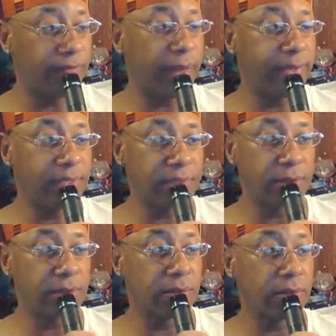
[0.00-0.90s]
famous
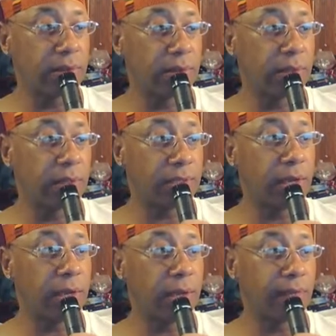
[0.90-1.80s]
because
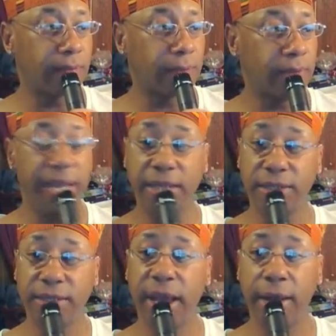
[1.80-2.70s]
they
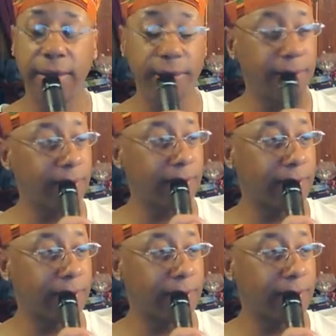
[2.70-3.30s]
got you down here.